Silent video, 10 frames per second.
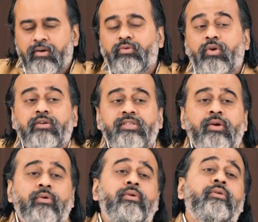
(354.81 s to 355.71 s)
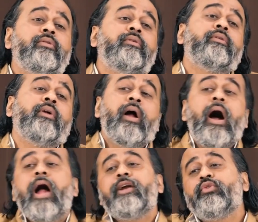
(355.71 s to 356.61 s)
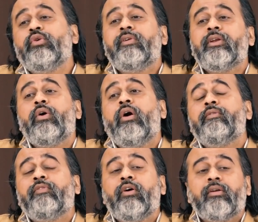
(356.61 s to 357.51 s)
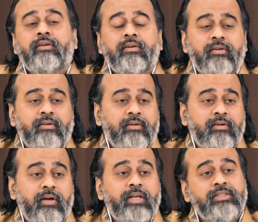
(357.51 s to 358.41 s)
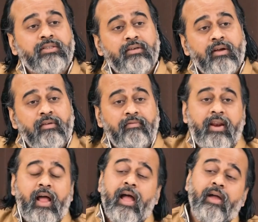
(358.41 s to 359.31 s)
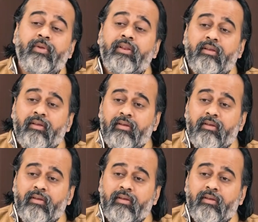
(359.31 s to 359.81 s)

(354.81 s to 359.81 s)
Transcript: Do not say, oh, I too will call for Krishna when I am in